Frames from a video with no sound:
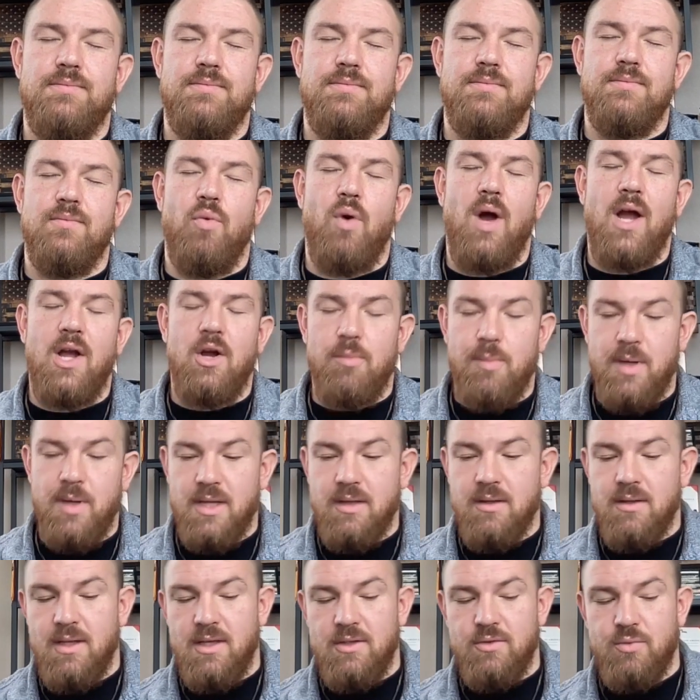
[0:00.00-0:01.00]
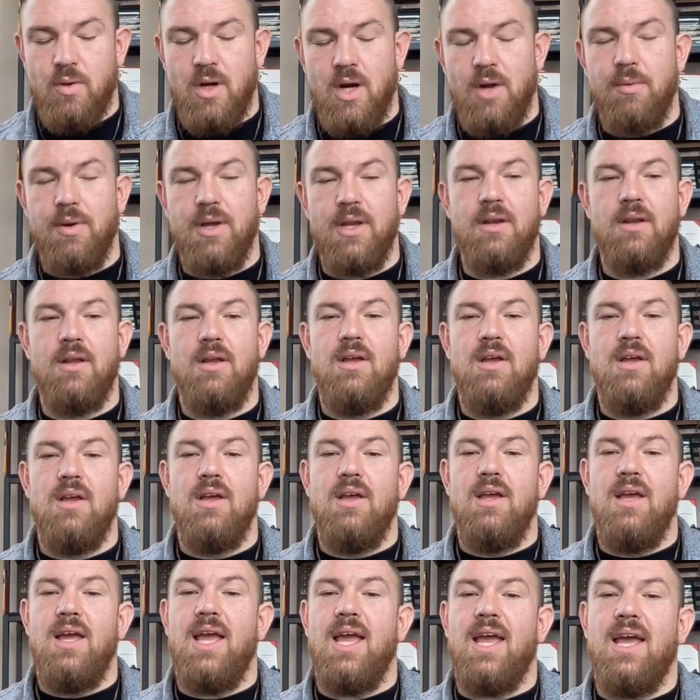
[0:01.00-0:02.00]
Wyoming is where I went,
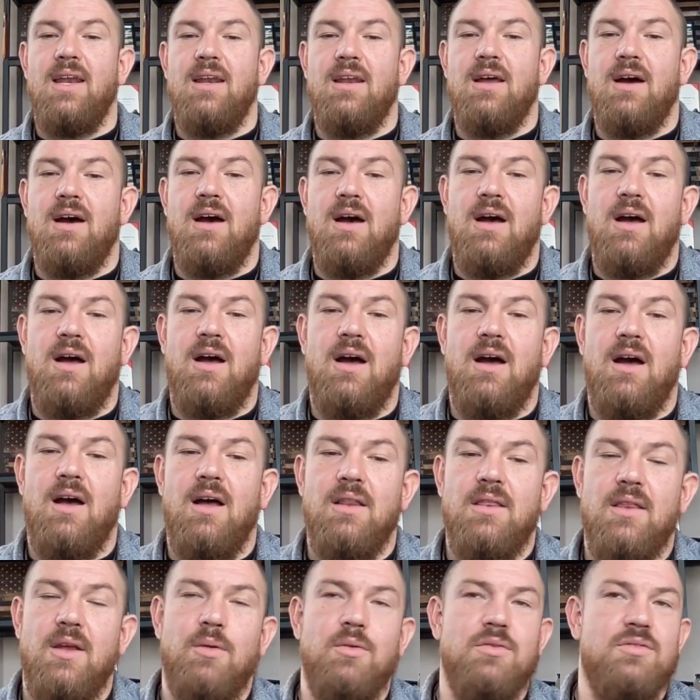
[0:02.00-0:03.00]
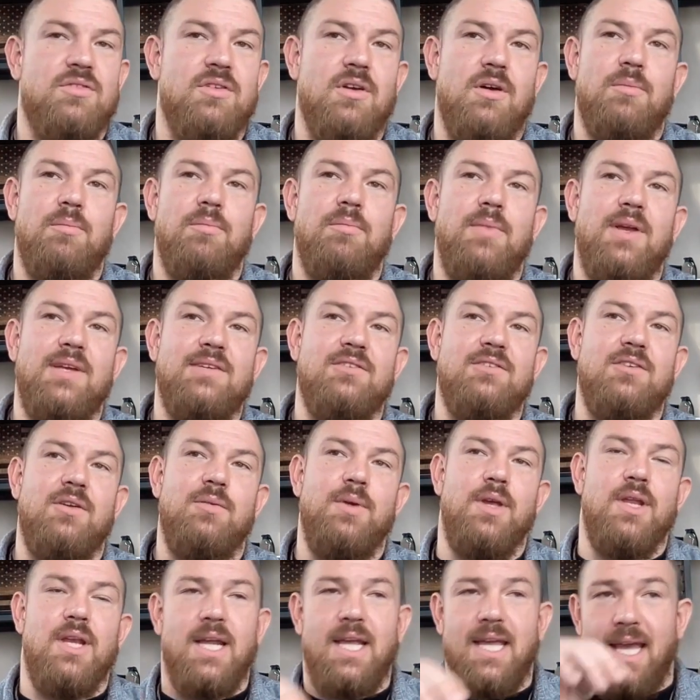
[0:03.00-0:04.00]
and there was some
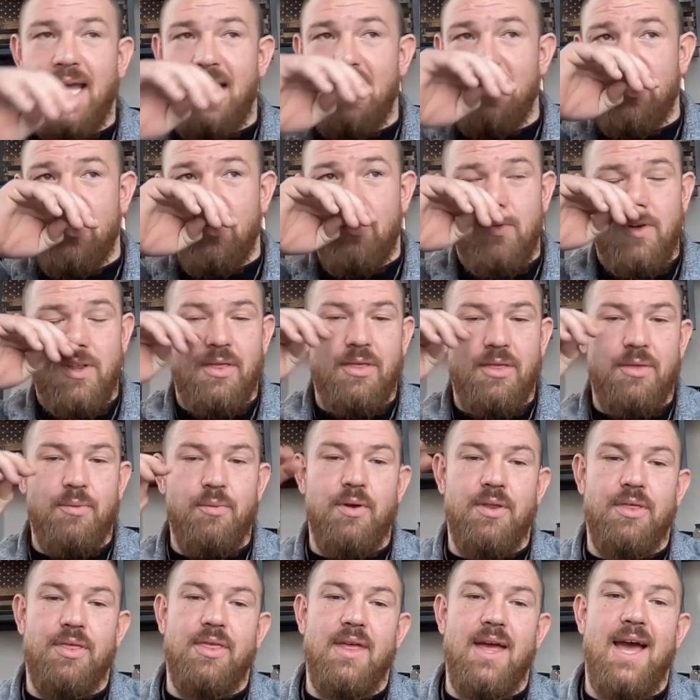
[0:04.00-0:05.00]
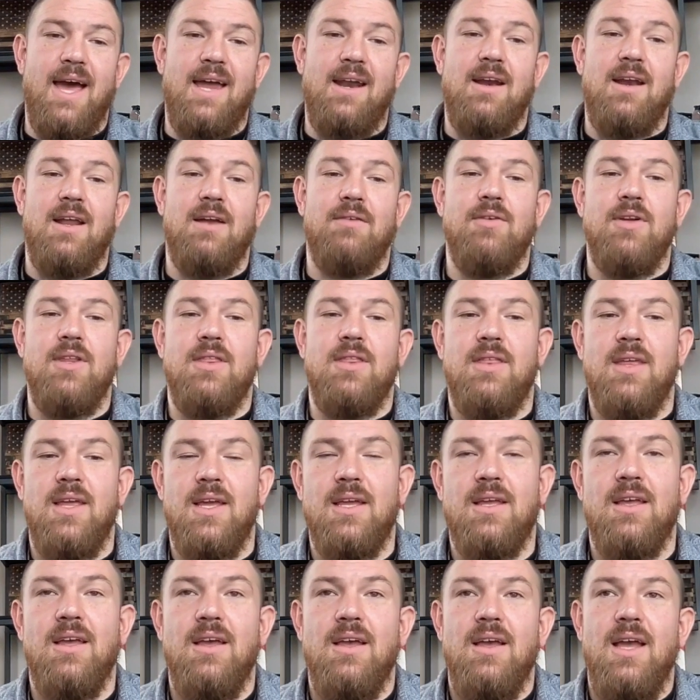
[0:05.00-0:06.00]
miscommunication with that and everything,
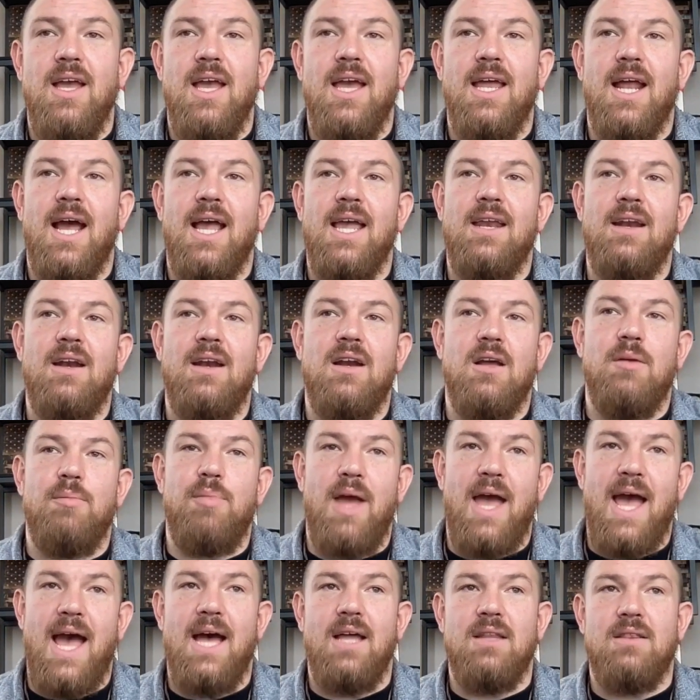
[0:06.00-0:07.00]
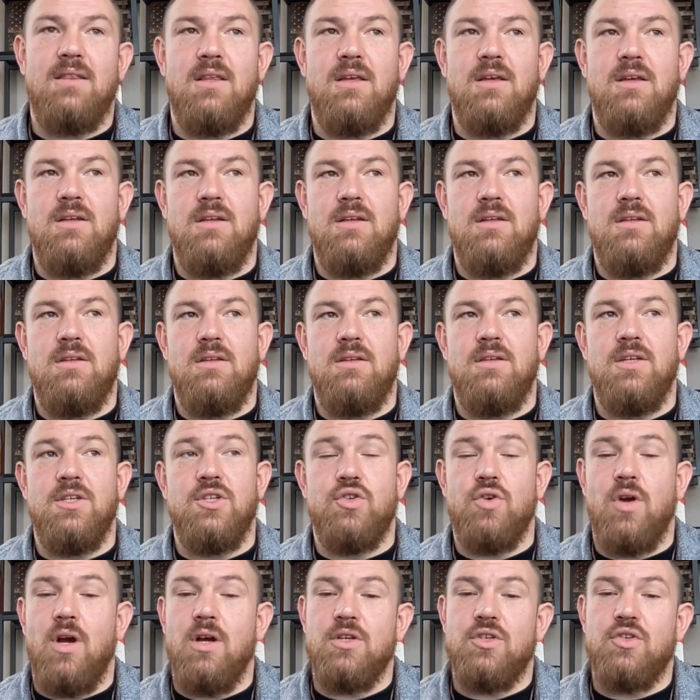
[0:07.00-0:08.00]
and I ended up at the
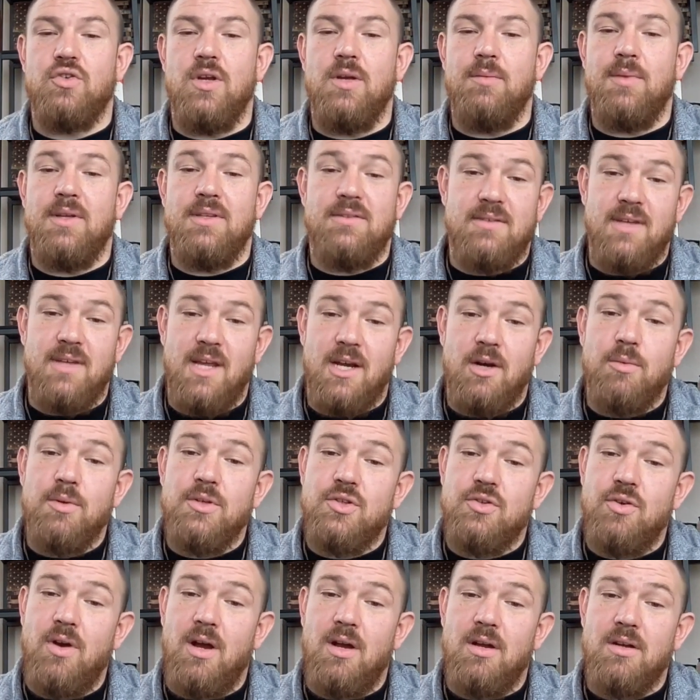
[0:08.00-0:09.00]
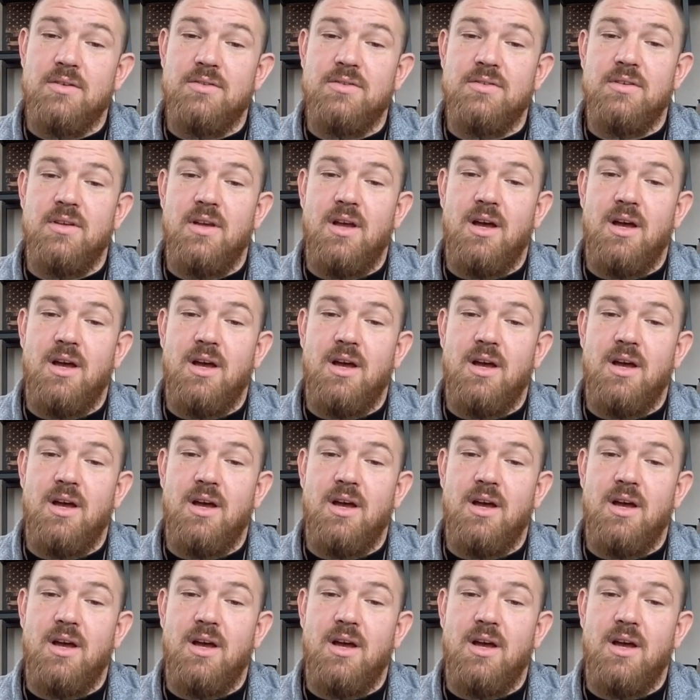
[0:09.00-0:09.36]
drug treatment center with drugs.